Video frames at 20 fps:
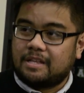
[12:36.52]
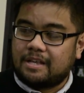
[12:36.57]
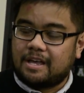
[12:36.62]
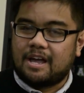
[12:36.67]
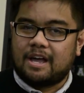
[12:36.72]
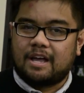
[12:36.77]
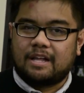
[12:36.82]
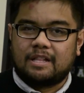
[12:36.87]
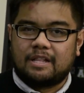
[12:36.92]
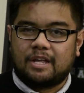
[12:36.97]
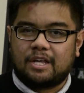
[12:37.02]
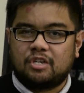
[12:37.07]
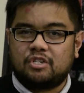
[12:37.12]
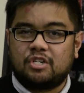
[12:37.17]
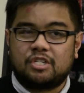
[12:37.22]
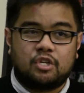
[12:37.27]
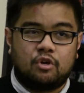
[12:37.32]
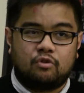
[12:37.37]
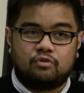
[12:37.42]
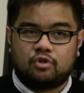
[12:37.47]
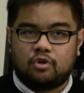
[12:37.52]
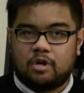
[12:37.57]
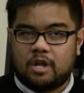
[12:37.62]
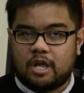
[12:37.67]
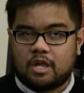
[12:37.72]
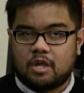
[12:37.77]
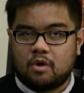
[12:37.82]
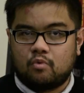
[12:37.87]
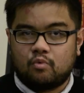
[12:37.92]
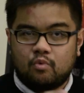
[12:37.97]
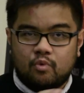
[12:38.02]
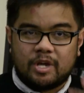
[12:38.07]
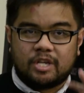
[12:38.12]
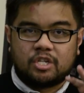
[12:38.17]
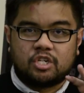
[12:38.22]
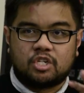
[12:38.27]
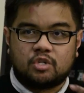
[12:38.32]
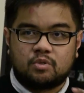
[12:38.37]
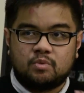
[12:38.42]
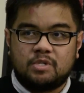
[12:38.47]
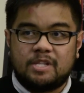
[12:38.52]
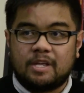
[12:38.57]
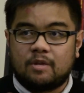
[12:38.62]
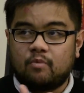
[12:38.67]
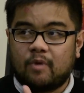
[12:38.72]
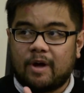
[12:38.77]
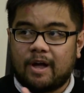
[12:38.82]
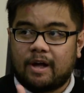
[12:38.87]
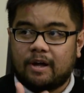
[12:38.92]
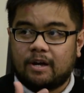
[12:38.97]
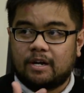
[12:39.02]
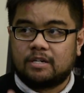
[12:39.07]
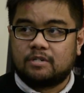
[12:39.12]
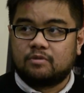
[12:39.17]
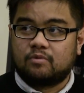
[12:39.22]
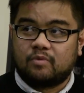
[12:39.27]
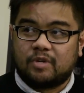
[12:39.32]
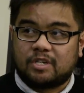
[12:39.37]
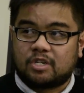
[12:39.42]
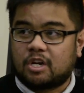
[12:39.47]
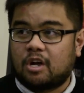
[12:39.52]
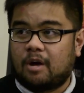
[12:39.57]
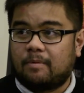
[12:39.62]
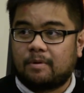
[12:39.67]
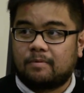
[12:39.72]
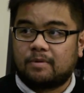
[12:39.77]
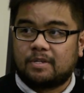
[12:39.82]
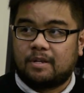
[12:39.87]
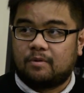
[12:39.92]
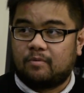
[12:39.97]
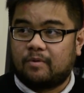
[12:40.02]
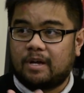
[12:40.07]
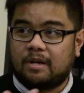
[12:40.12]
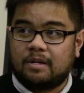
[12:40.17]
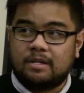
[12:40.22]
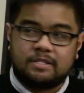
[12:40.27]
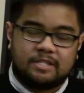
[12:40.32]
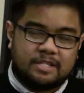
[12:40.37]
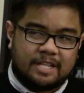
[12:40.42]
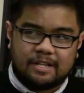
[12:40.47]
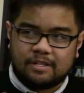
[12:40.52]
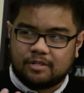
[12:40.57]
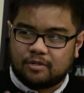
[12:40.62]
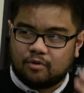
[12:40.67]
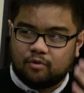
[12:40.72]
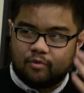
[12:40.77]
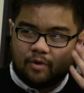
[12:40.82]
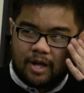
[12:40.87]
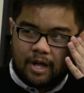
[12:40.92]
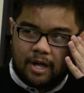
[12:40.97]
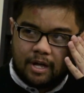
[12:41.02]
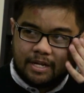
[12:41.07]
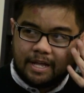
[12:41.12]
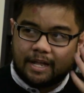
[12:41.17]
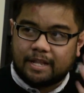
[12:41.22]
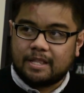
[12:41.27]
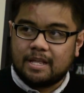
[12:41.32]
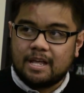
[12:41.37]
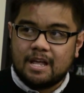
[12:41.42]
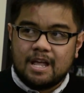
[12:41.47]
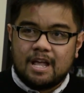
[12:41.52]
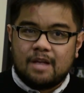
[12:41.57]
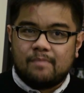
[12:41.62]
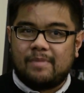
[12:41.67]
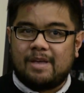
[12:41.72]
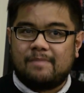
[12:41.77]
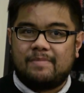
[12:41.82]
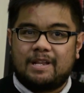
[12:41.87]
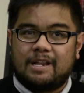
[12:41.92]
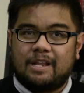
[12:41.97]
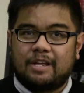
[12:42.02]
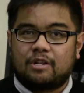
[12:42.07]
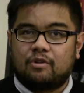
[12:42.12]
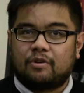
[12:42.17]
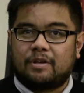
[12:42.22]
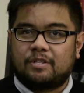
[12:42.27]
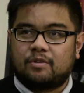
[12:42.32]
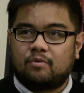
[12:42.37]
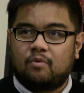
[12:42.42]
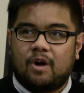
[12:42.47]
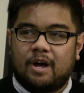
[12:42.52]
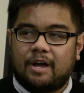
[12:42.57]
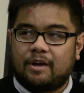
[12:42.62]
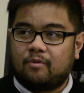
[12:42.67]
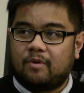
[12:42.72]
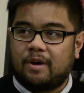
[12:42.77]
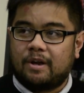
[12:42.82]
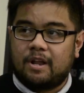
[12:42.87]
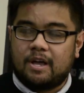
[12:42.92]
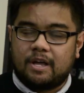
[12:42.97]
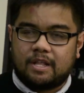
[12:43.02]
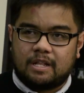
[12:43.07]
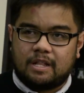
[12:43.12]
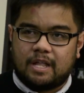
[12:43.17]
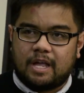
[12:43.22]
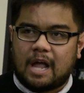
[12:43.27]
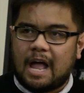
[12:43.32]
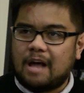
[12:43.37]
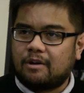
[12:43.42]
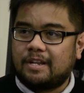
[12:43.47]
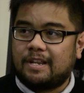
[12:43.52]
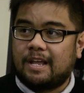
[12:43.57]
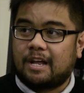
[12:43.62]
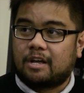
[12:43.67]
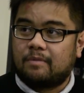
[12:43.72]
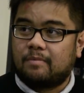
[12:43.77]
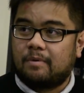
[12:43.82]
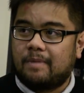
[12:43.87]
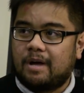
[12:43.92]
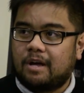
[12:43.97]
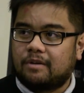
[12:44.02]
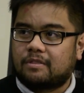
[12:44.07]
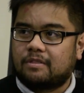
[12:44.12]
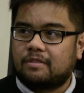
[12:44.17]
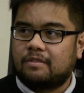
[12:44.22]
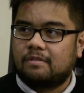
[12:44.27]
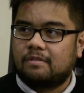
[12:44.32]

Yeah, like you just go through like which did well, which comic book didn't do well, and maybe like look into why or why not. And like, how did that come about?